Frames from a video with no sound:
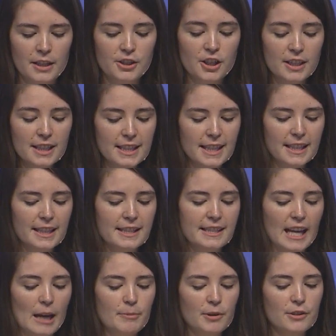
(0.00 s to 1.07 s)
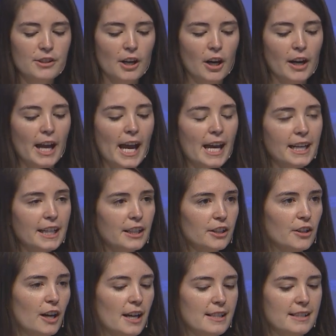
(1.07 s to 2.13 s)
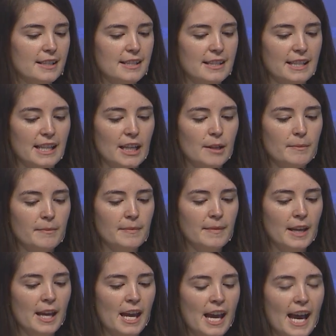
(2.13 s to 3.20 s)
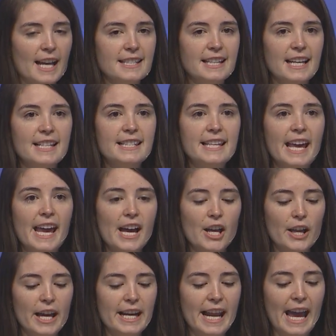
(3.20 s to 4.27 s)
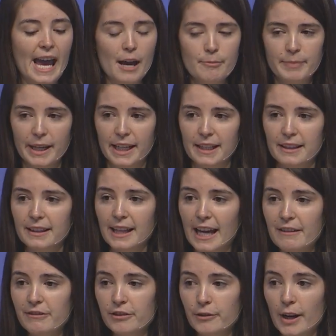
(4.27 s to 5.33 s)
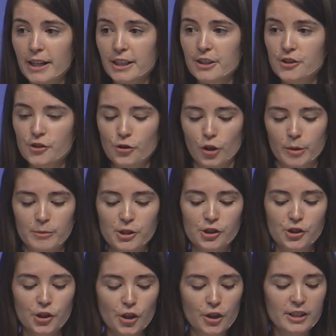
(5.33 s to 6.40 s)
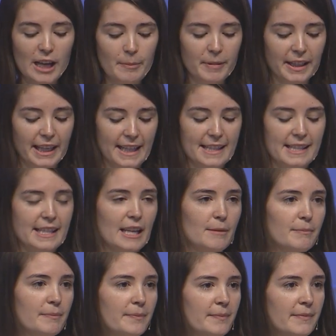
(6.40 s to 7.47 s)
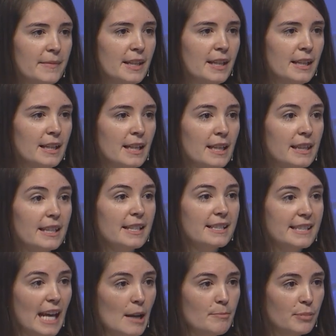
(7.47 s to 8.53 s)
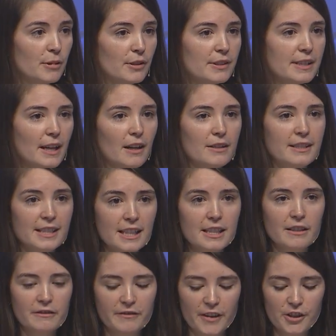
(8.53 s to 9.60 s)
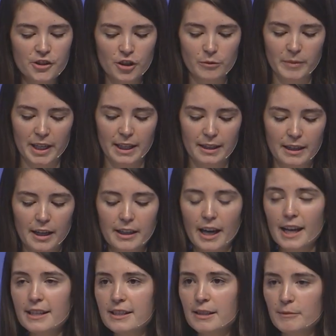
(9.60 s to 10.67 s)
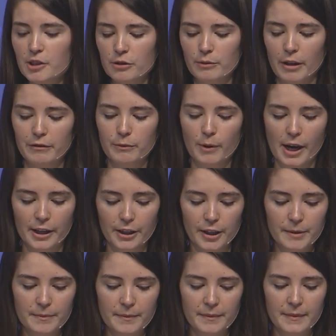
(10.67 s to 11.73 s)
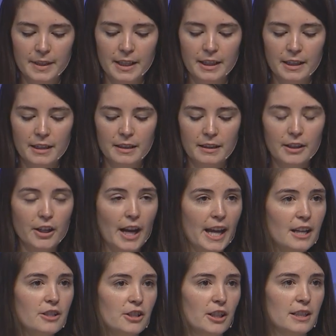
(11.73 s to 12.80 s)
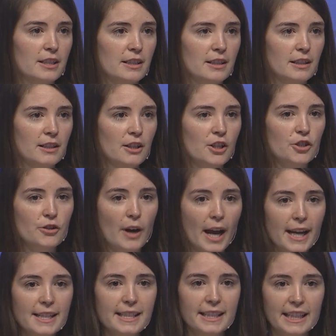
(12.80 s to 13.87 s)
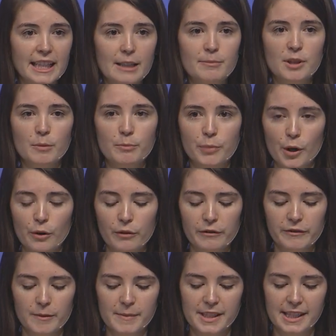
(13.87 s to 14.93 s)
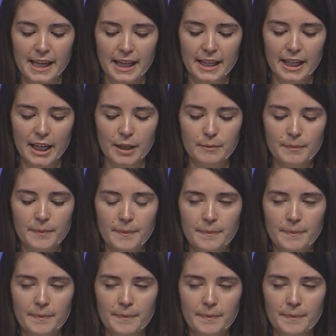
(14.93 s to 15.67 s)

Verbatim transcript: Jesus and the disciples are heading across the sea. As they sail, an epic, life threatening storm stirs up against them. The disciples are seasoned fishermen accustomed to rough water. They're anxious, trying to keep the boat from sinking.